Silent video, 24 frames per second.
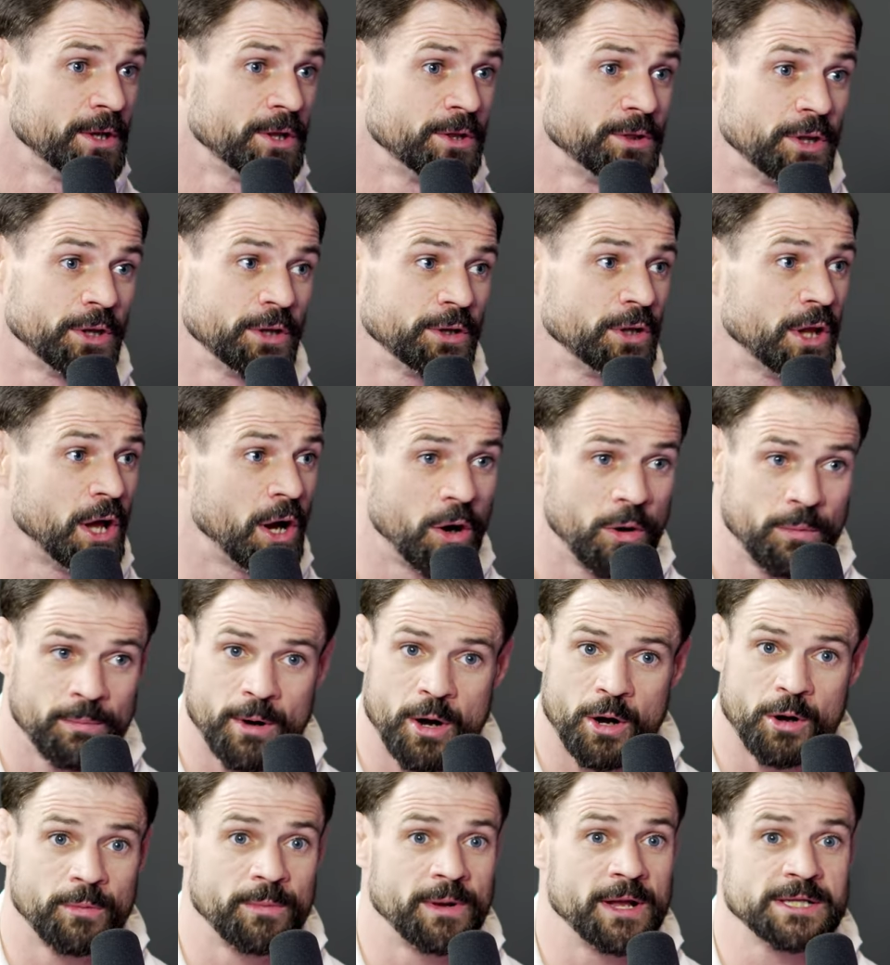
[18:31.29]
The yeah. low
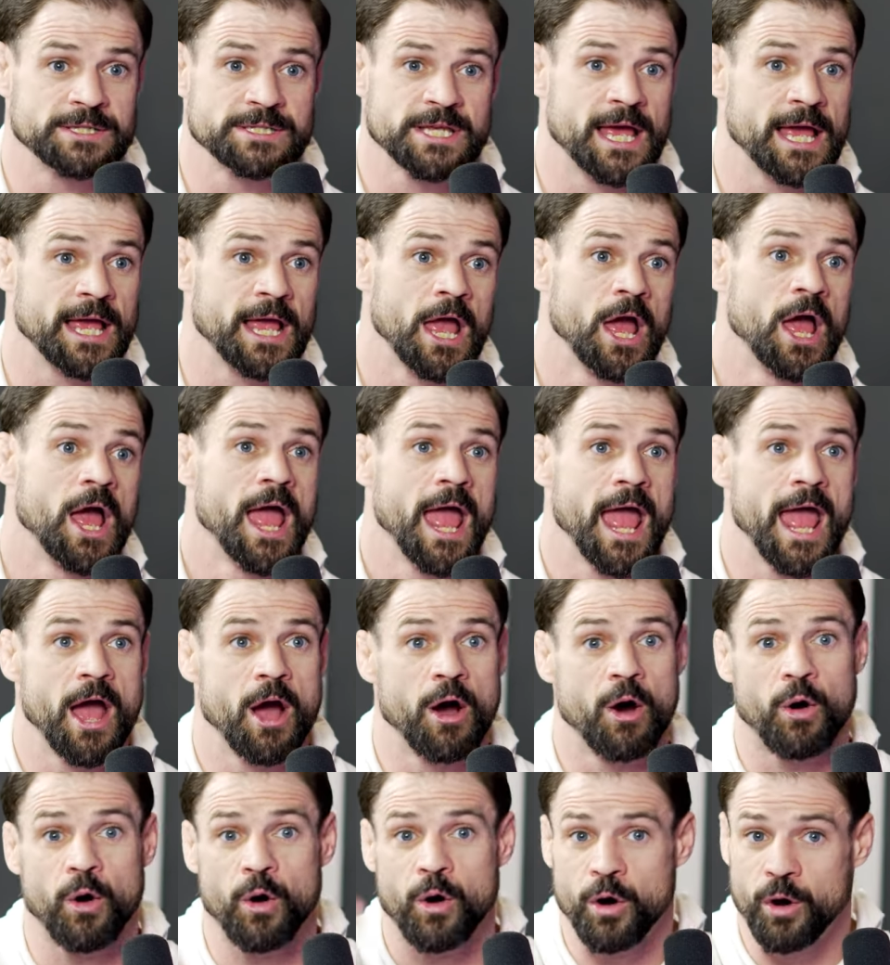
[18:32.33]
moments, like
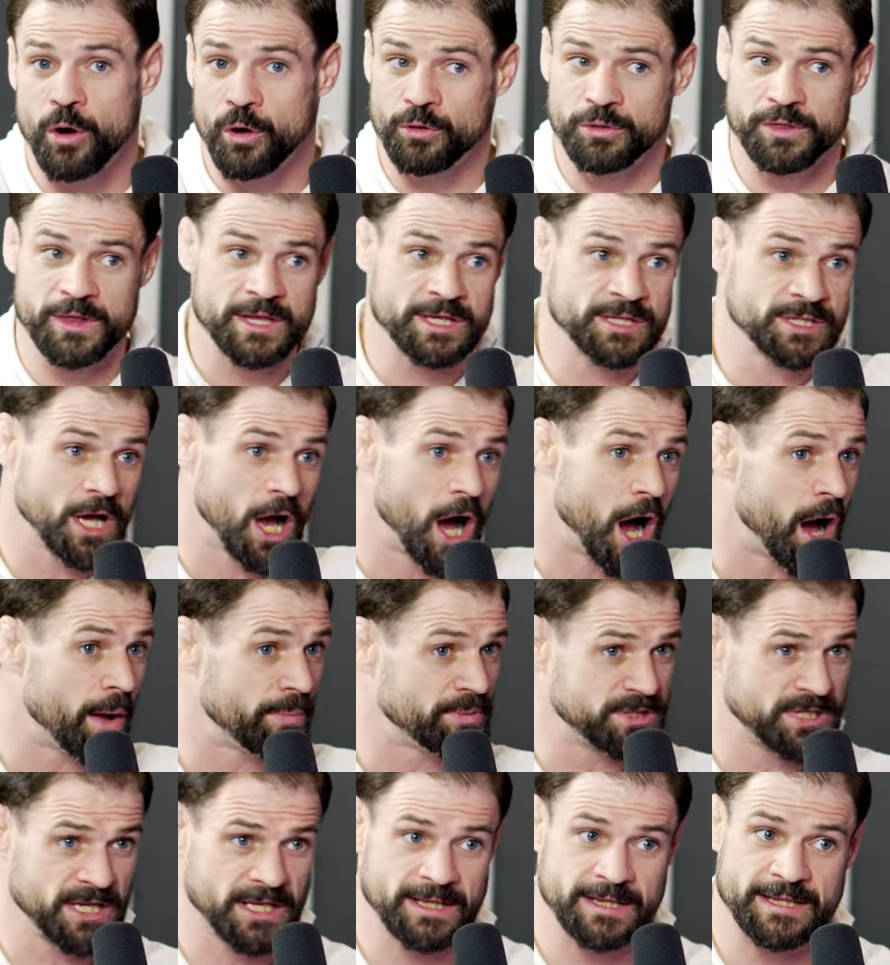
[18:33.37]
all these
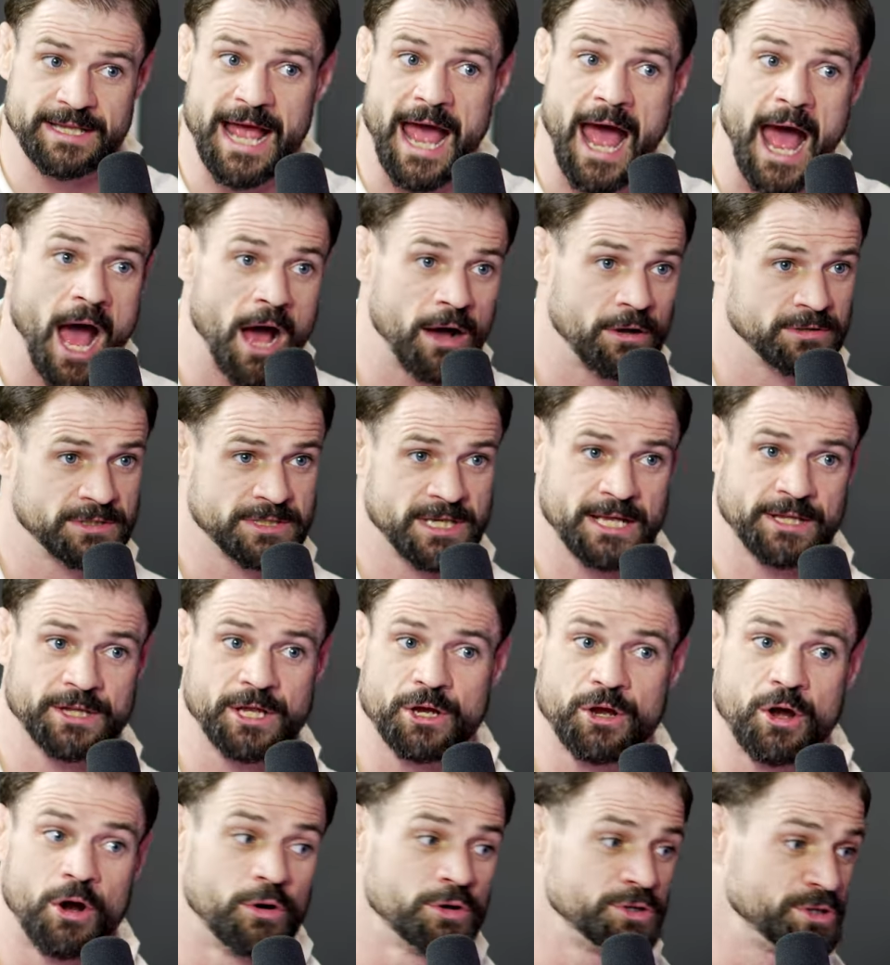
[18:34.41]
ups and downs, like the
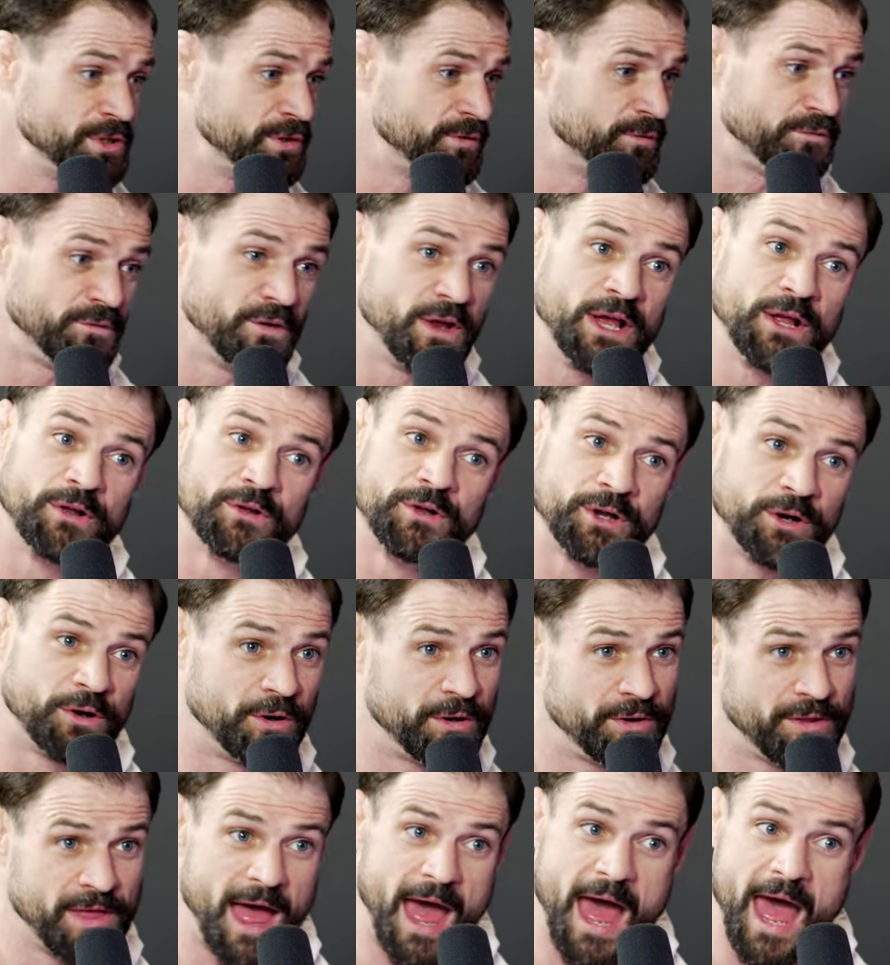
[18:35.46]
coach is feeling
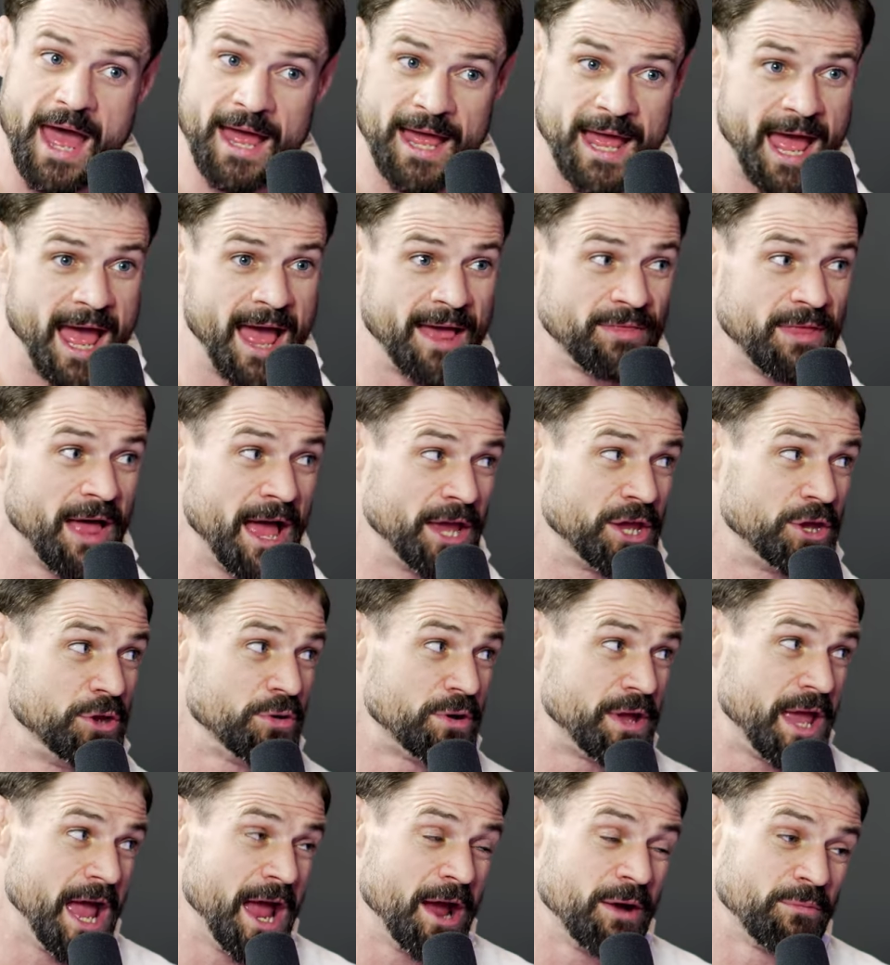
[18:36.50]
all that, and like yeah, you
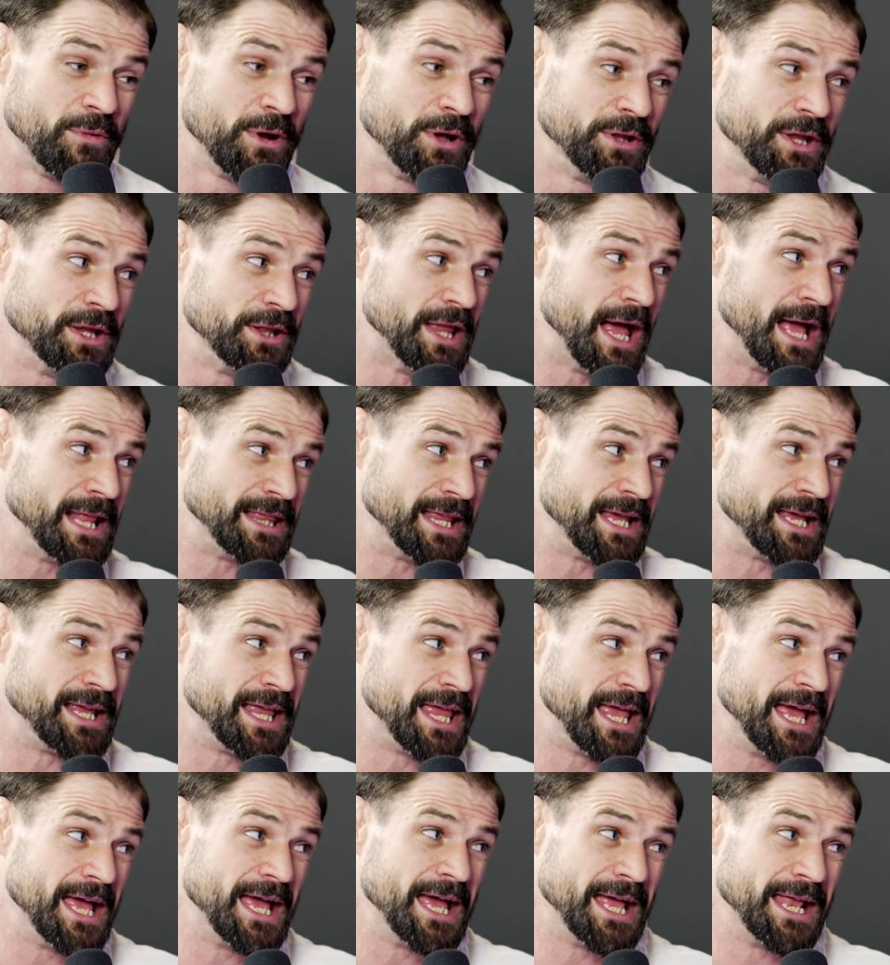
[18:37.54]
can't really let the
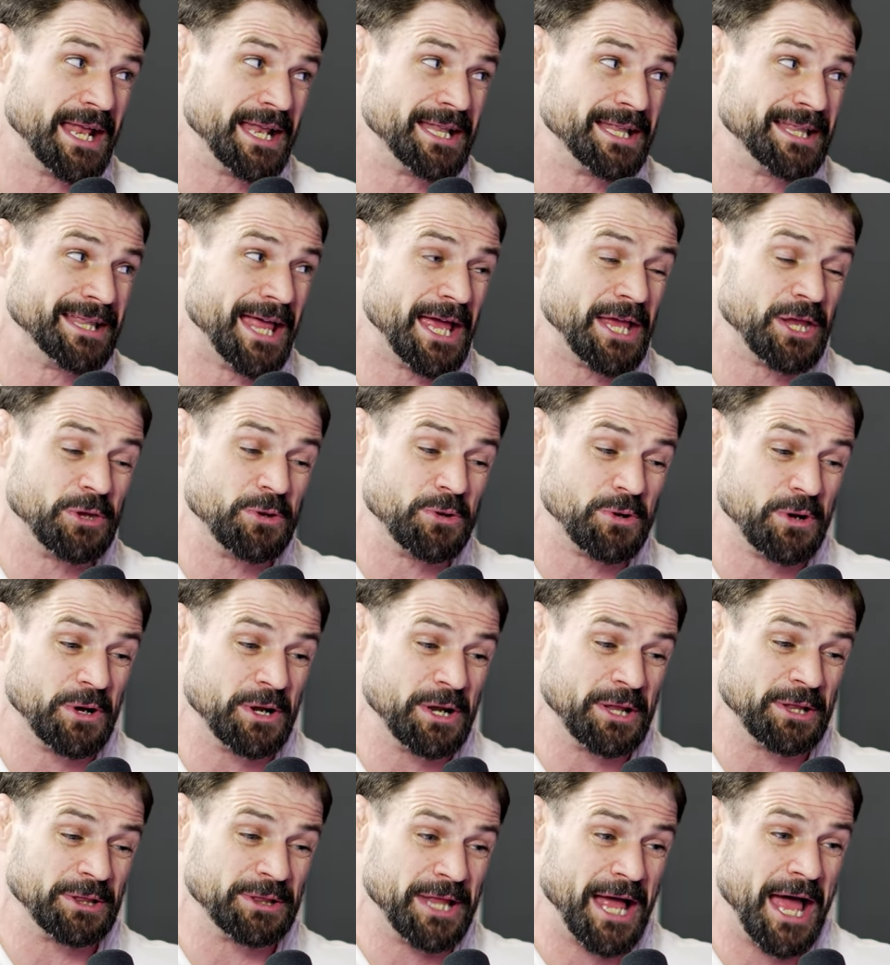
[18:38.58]
kid, like you
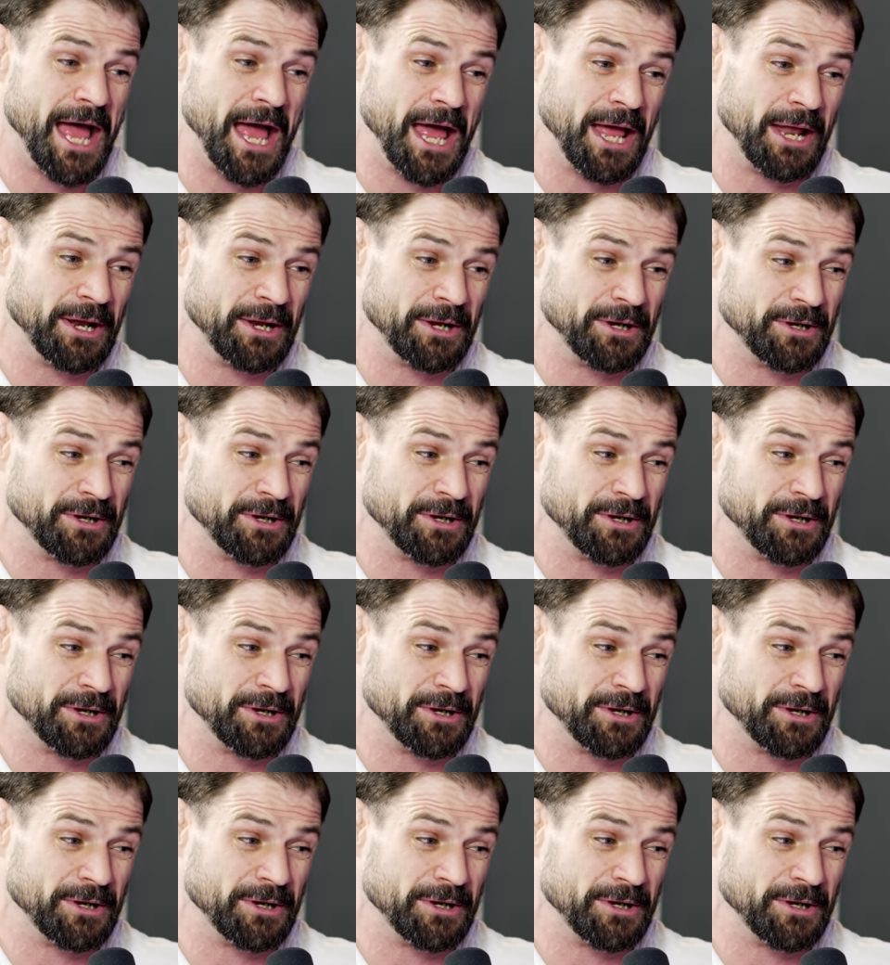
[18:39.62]
couldn't let